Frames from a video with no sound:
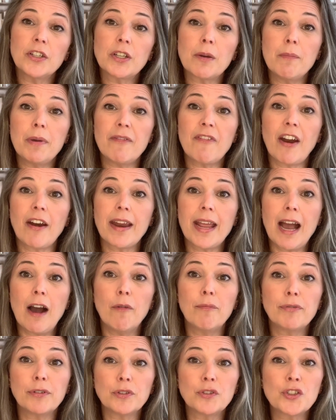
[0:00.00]
can be very
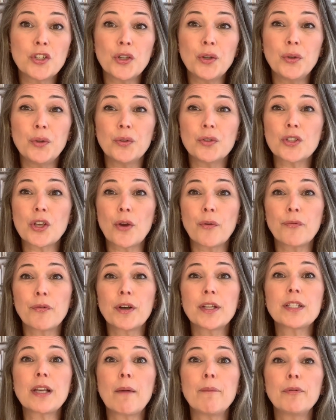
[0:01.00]
helpful too. So for
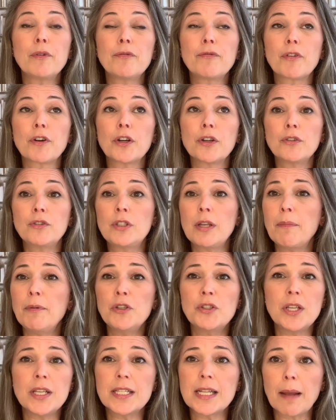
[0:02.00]
example, for
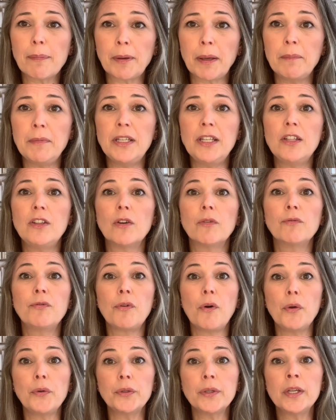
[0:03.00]
Debussy's L'après midi d'un
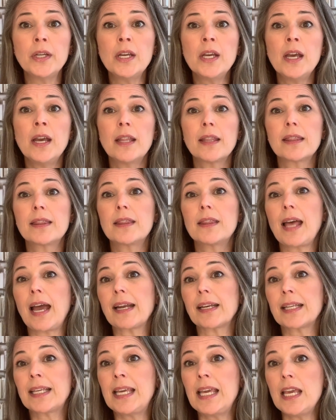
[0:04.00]
faune,
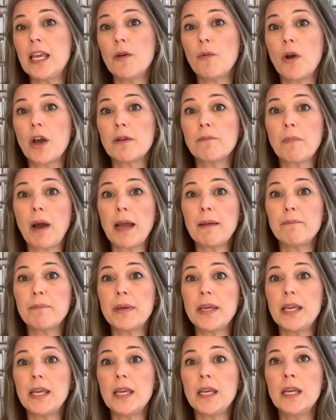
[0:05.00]
that keyword might
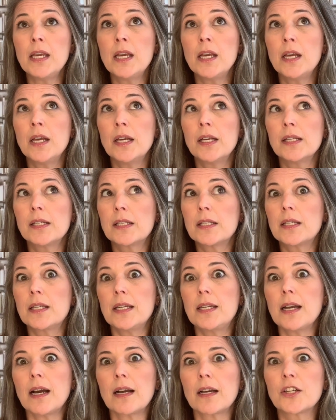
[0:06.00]
be
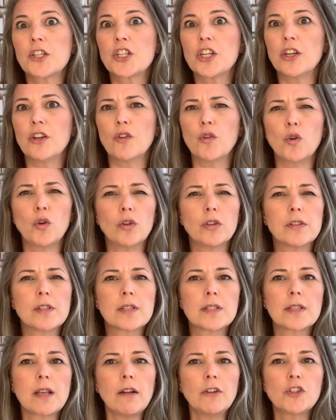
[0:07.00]
seduction or
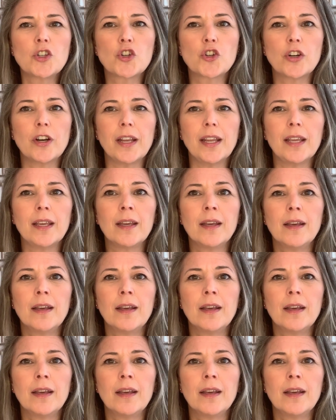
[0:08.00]
sultry.